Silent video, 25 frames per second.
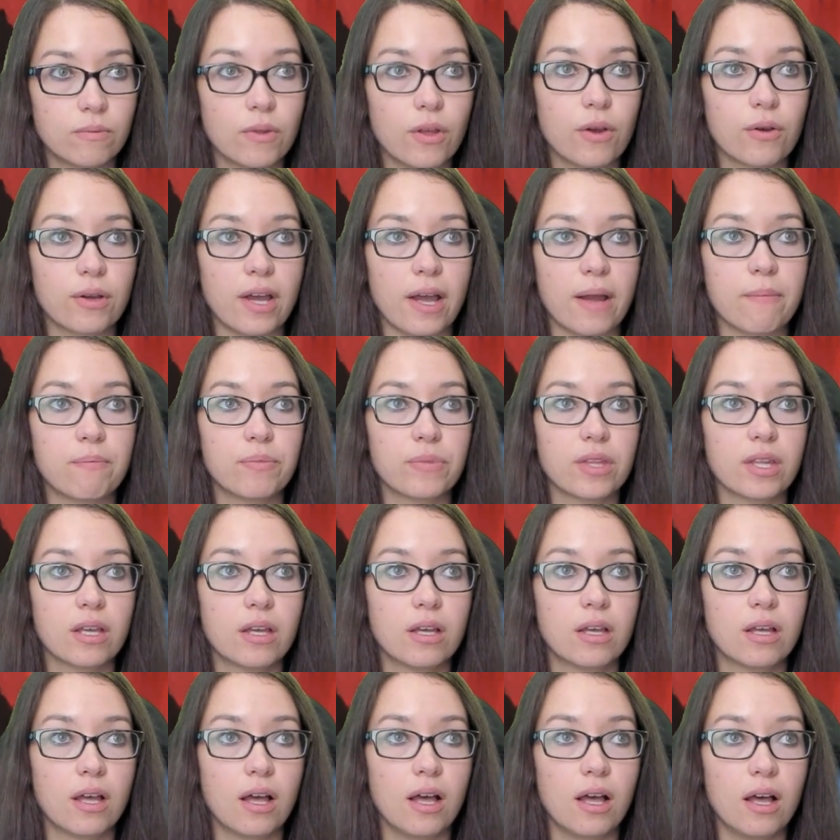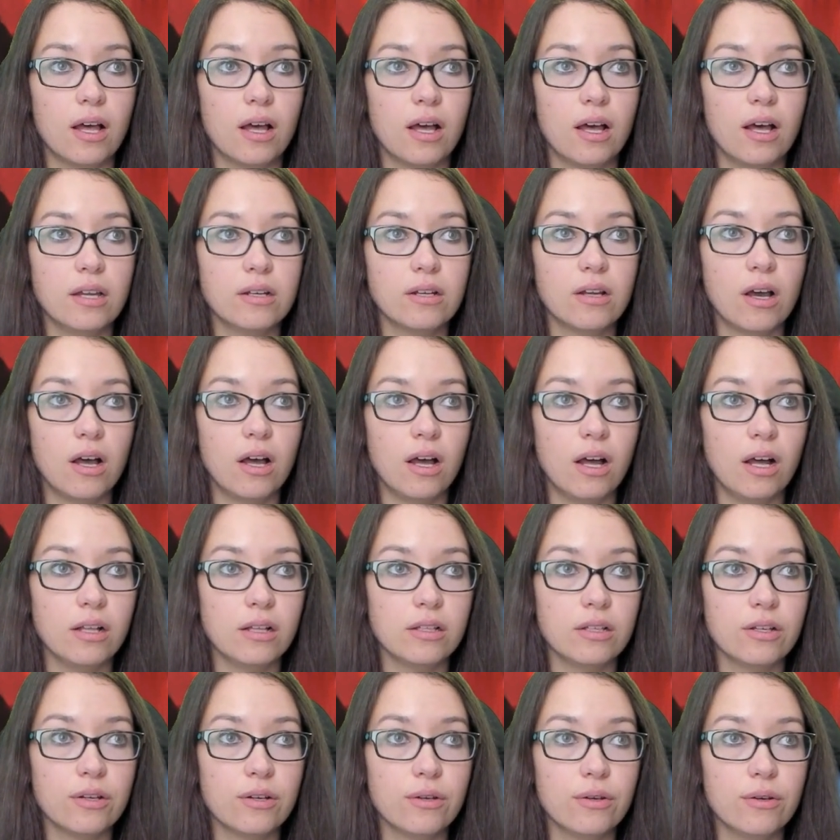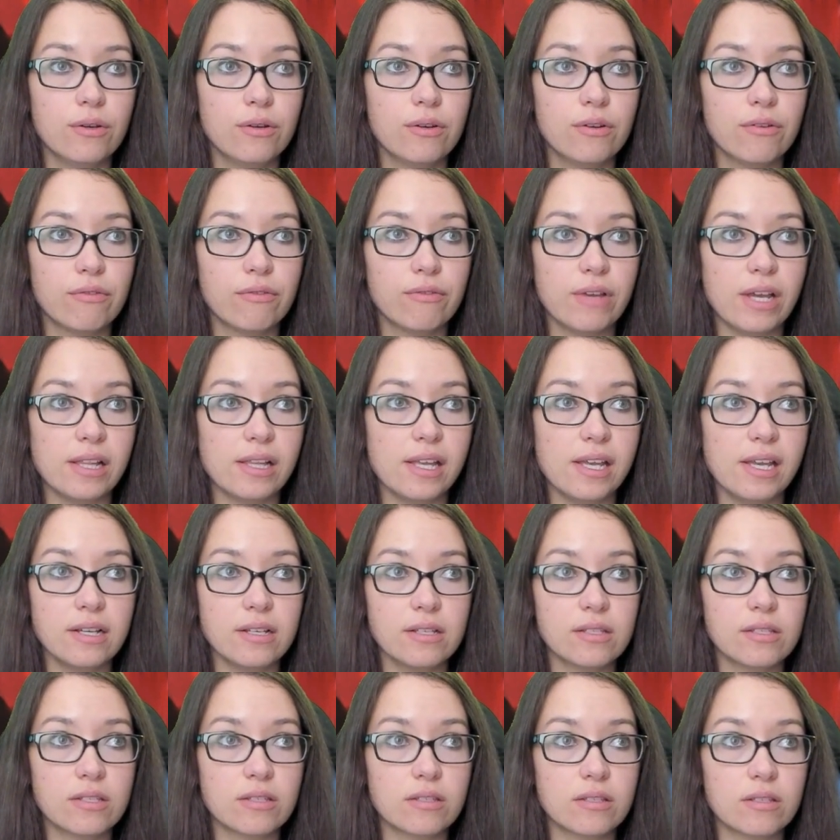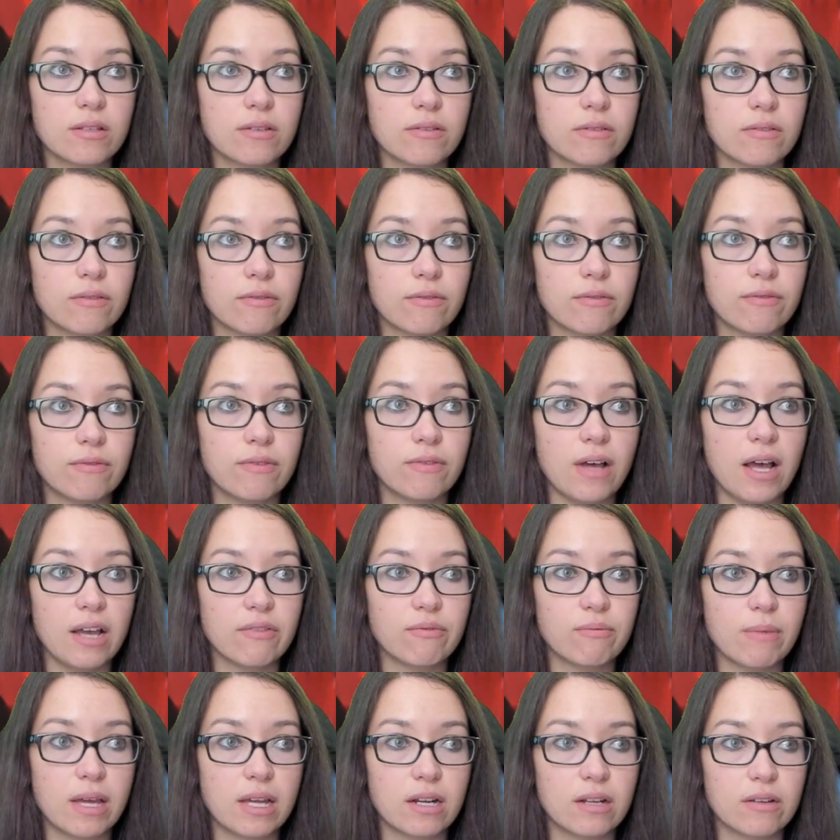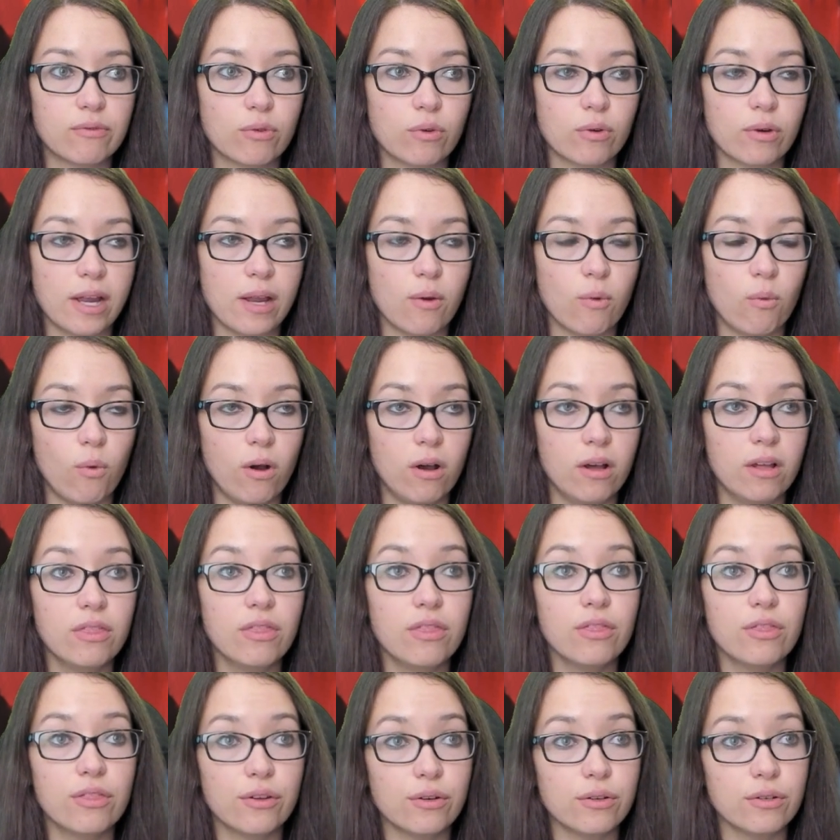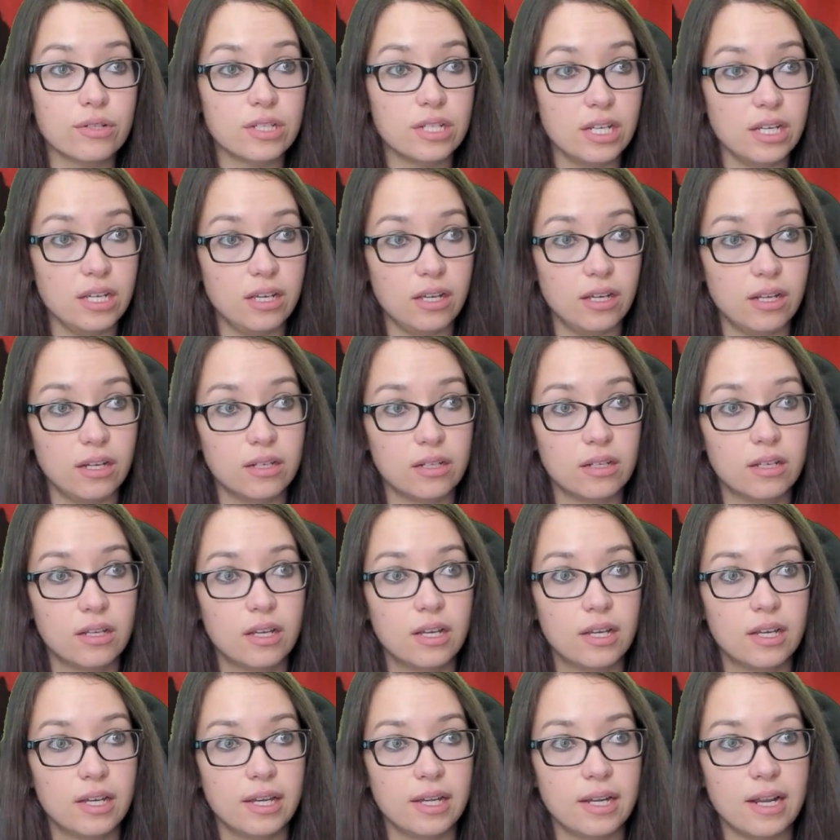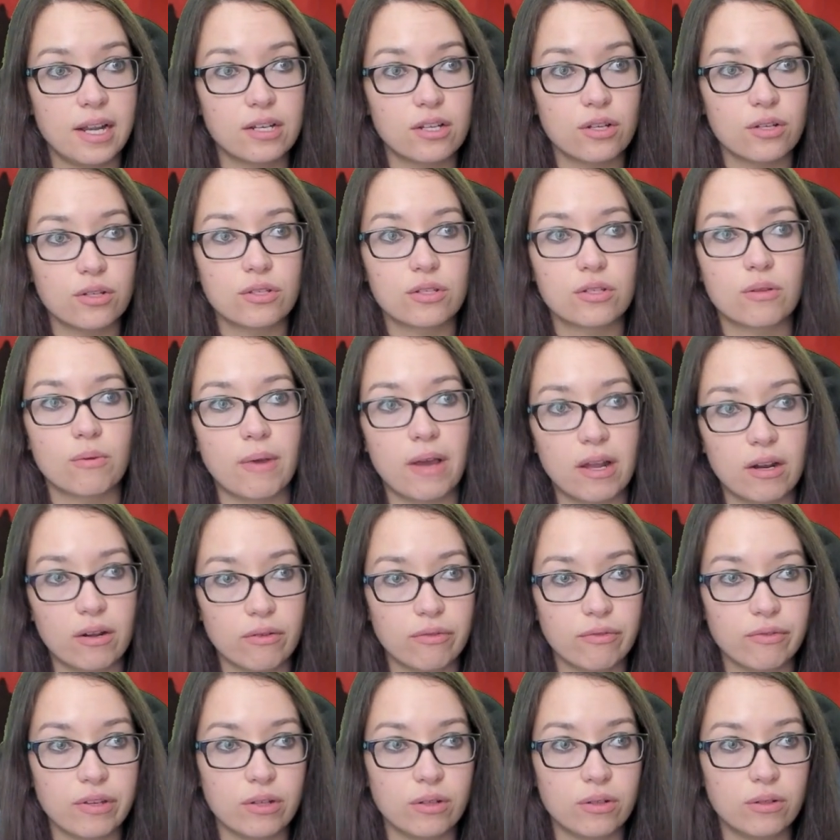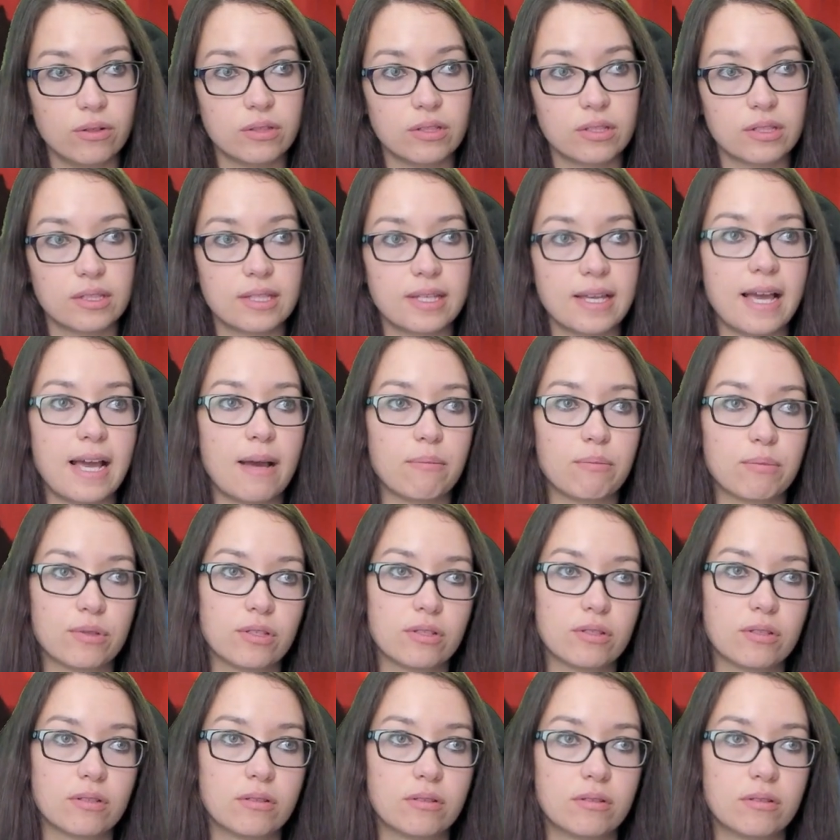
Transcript: Okay. Unhallowed Phalanx, 5 mana for a 1/13. It enters the battlefield tapped.